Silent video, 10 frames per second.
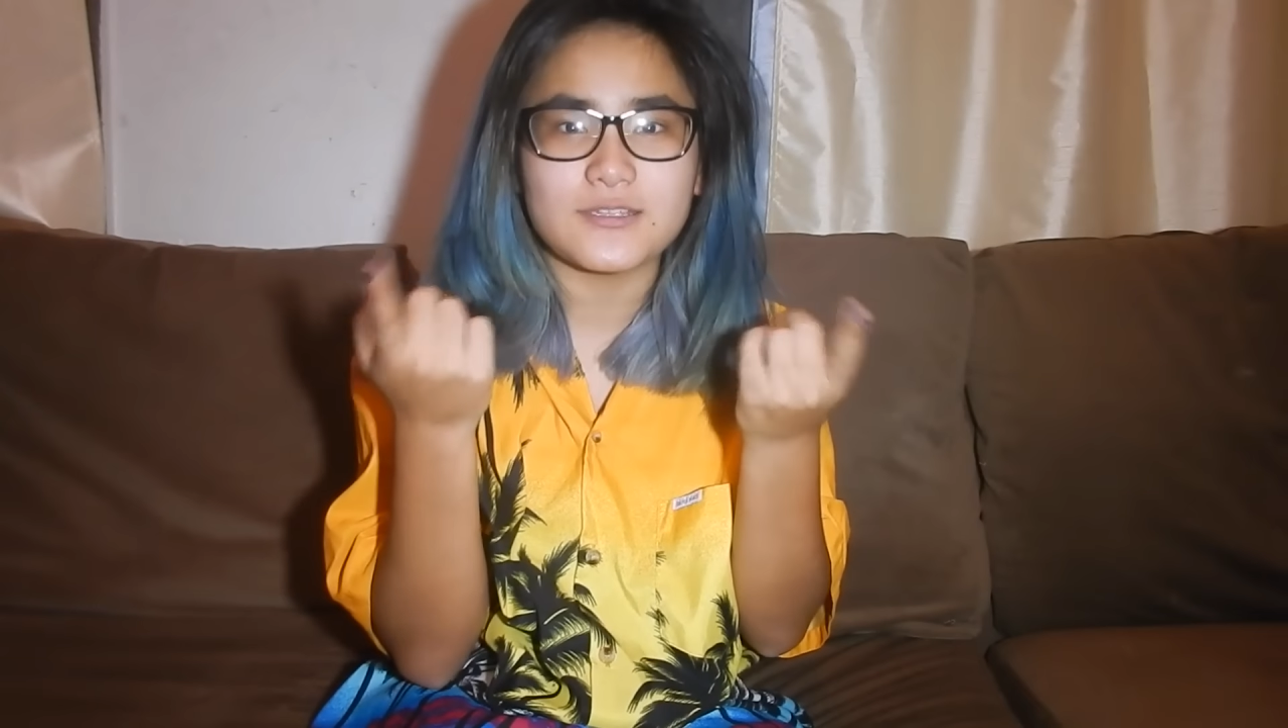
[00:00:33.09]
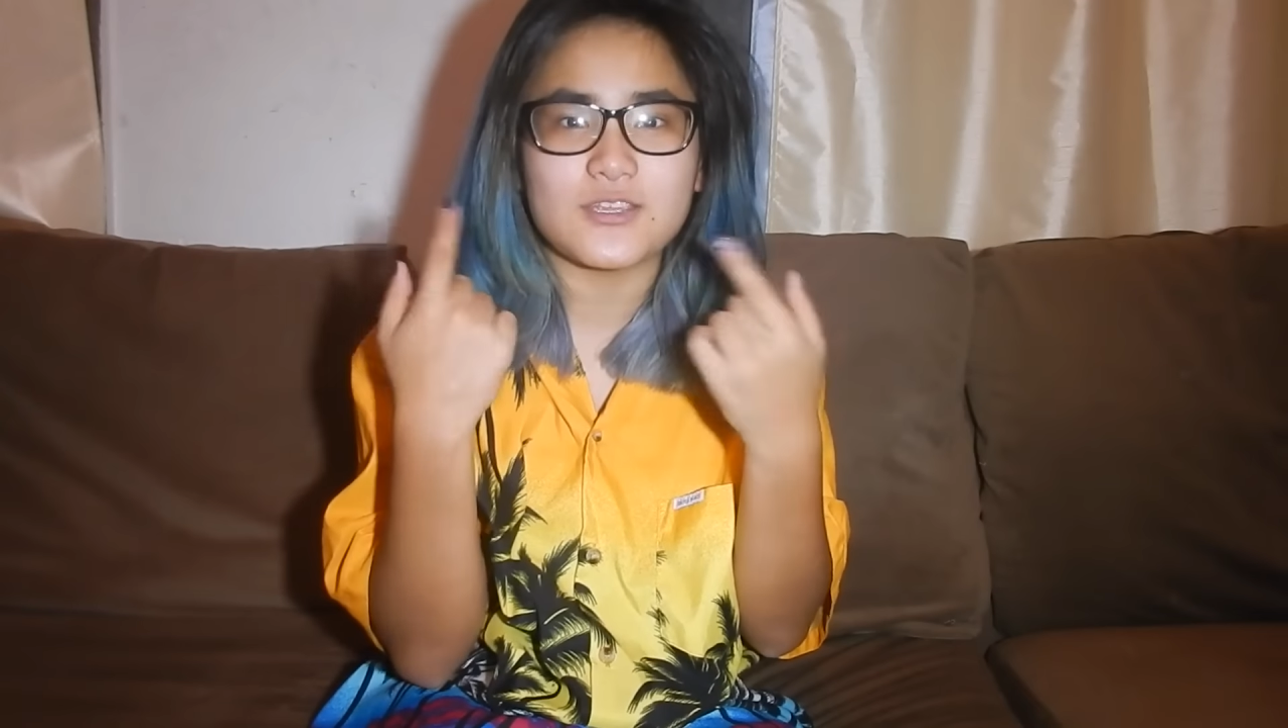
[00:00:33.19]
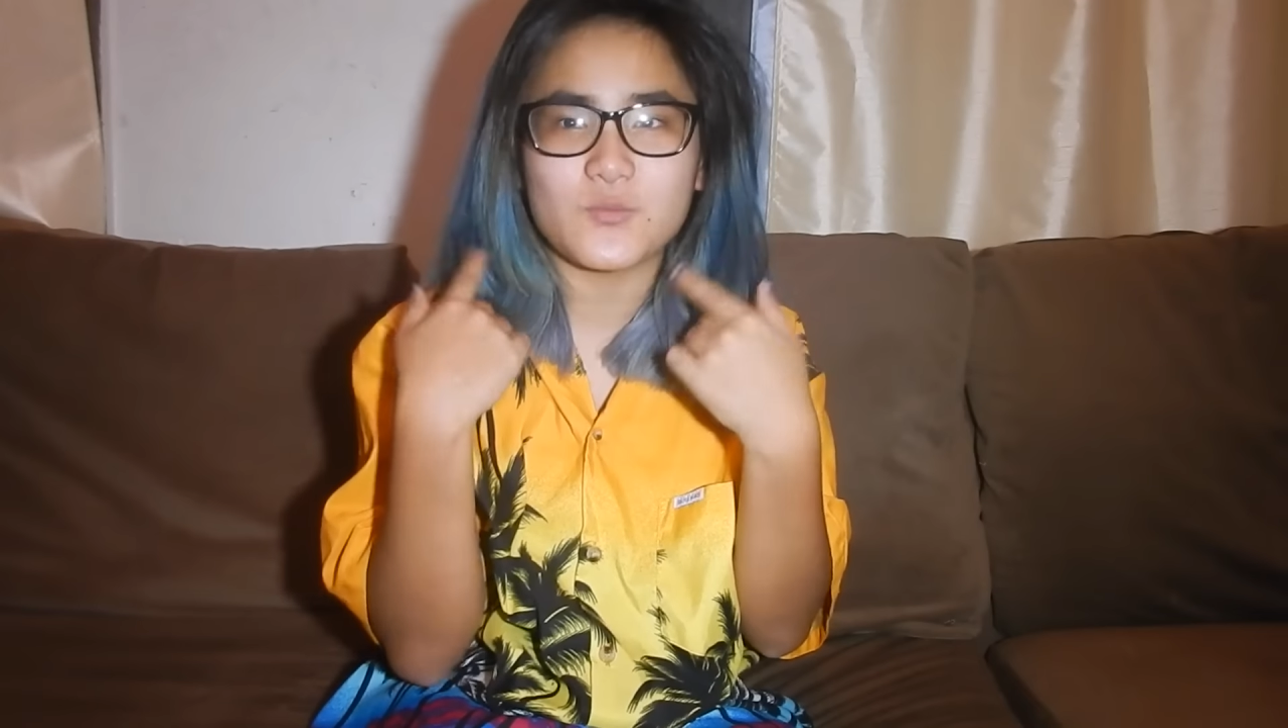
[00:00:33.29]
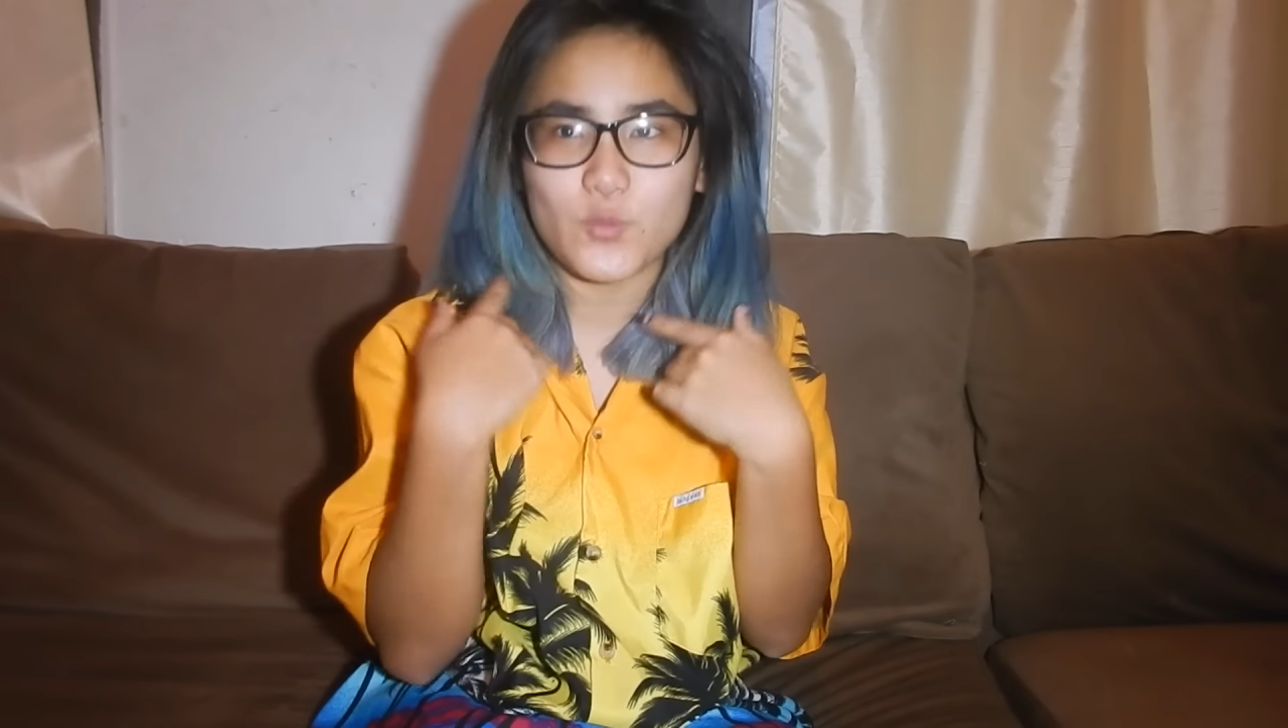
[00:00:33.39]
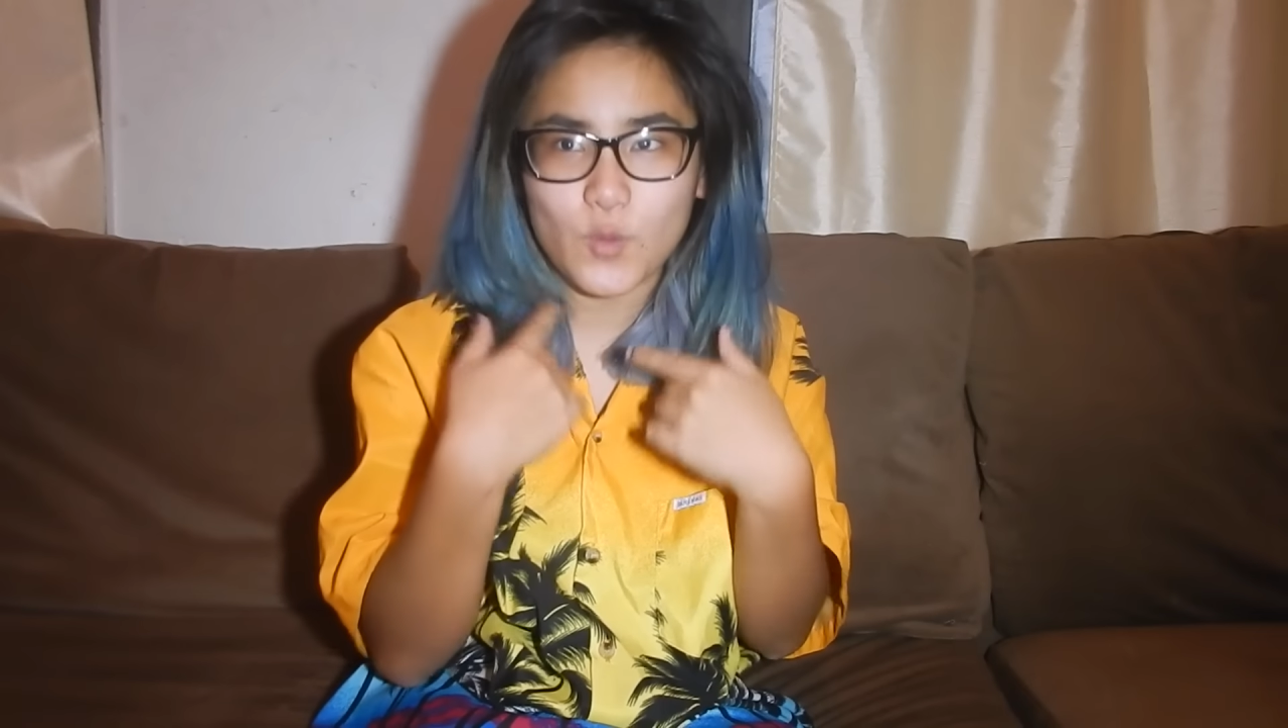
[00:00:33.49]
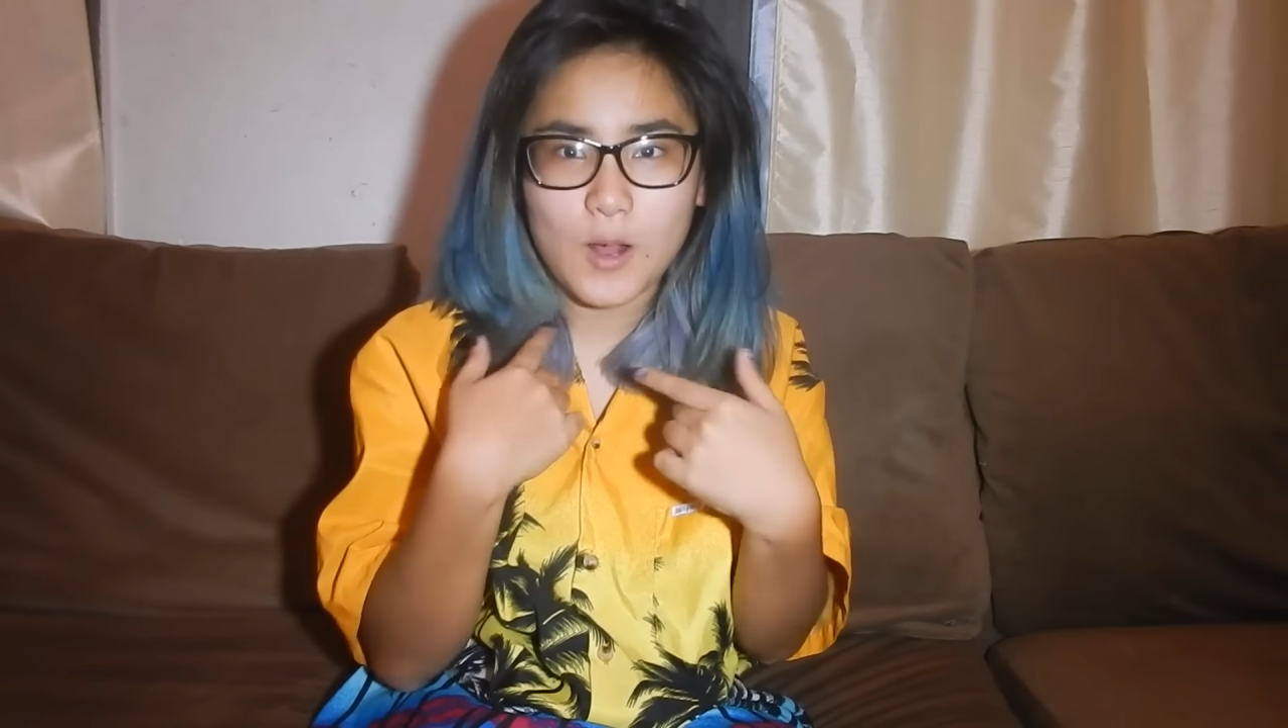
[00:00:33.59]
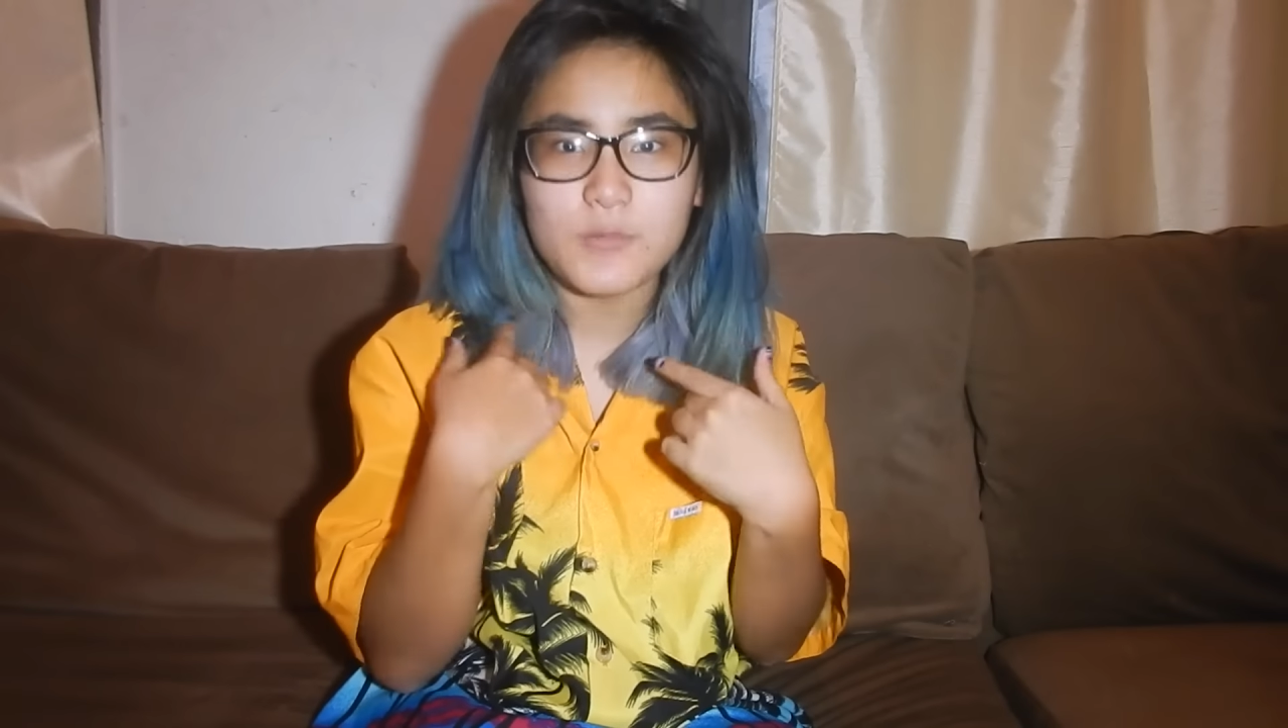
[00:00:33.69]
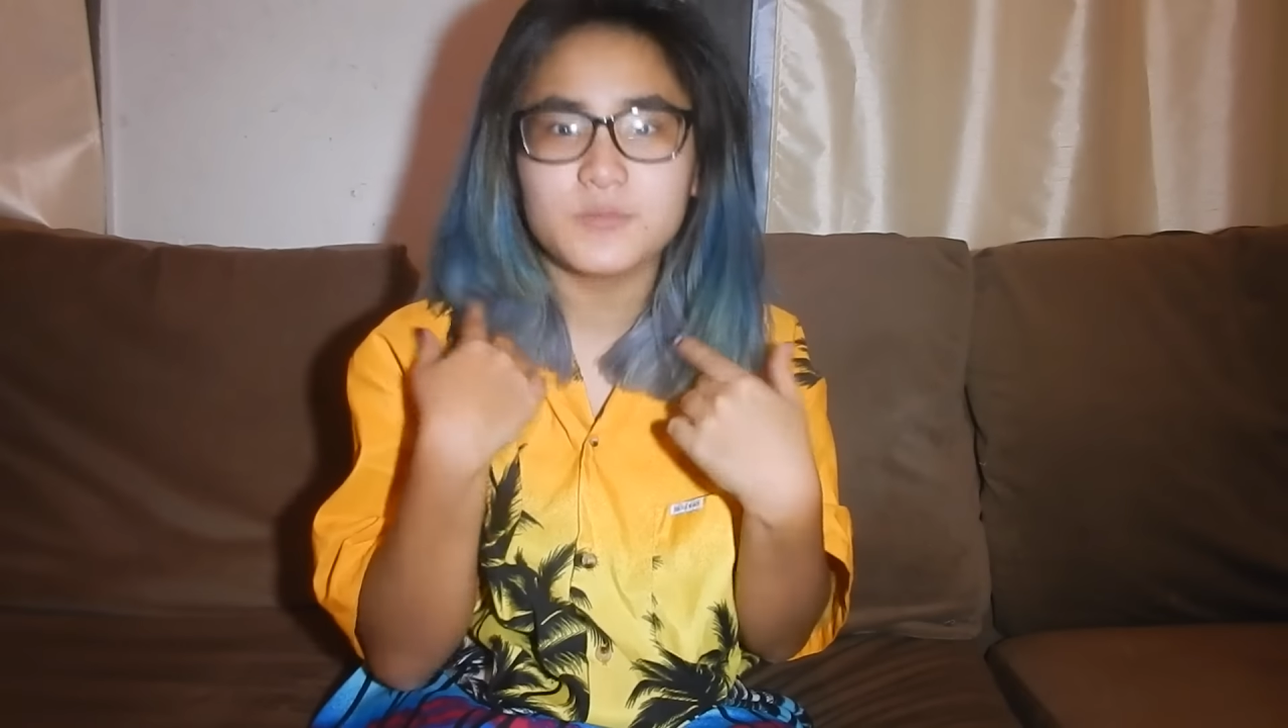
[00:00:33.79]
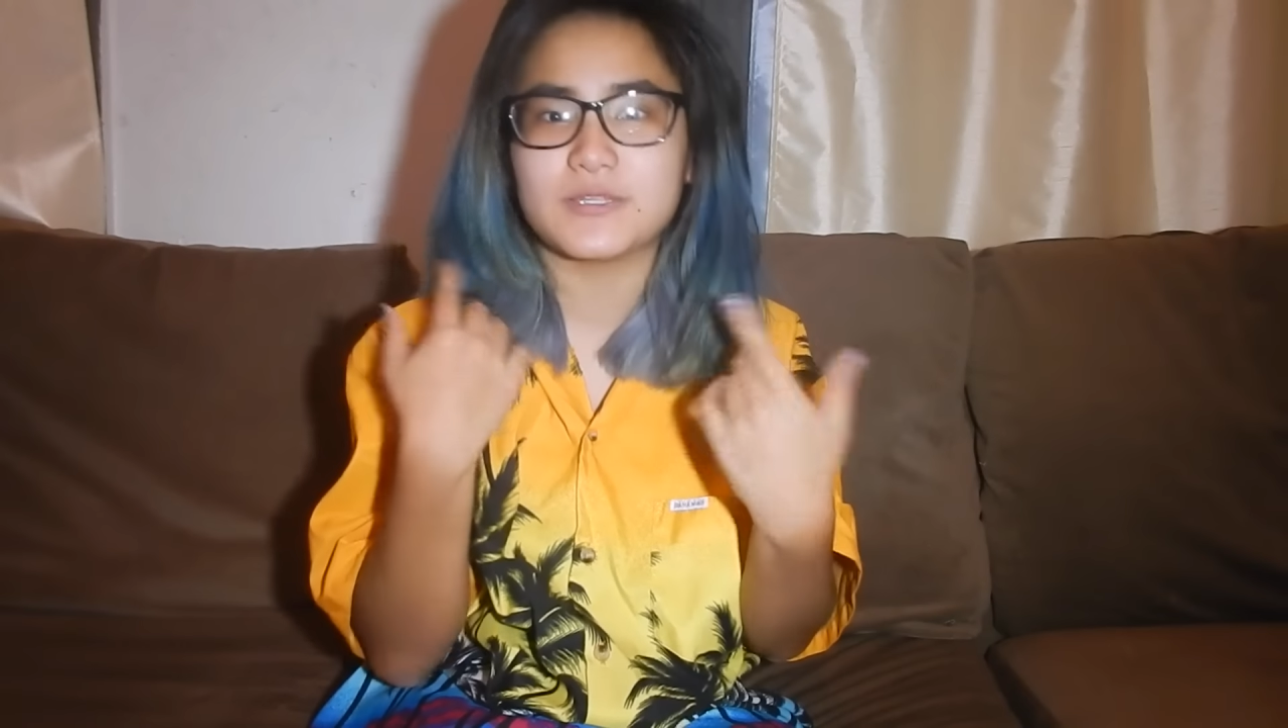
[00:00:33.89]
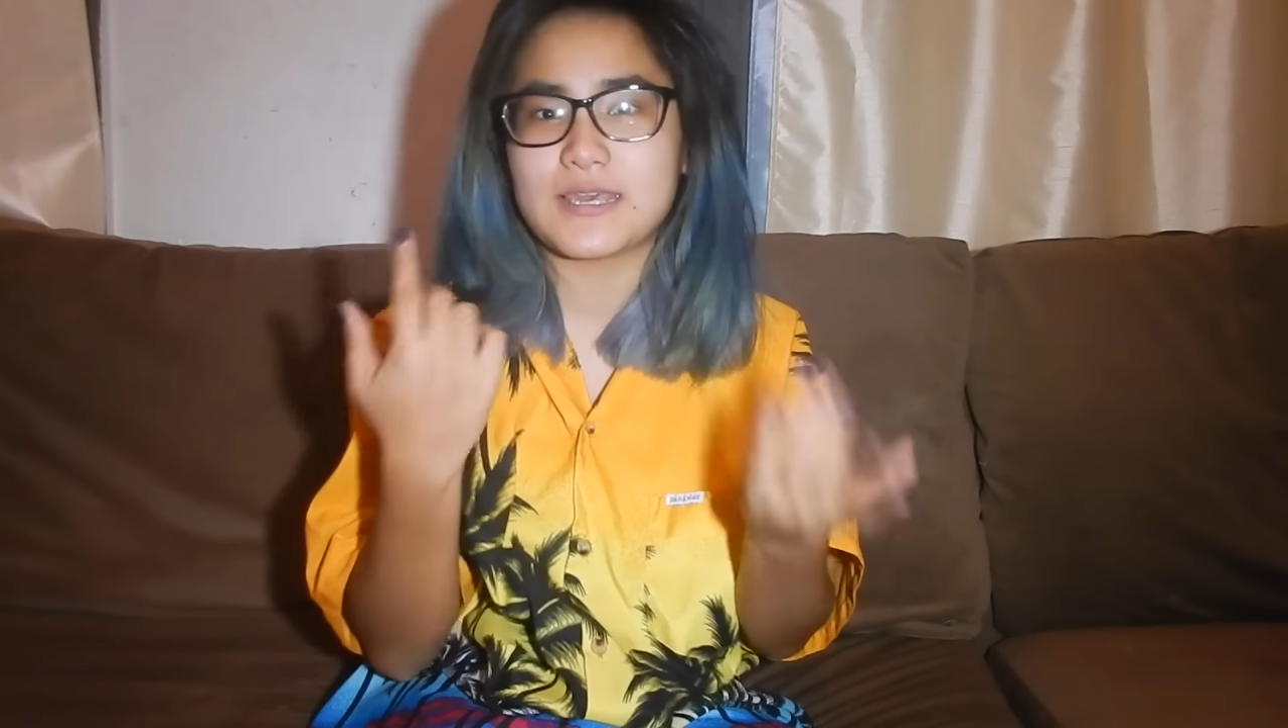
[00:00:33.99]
and you probably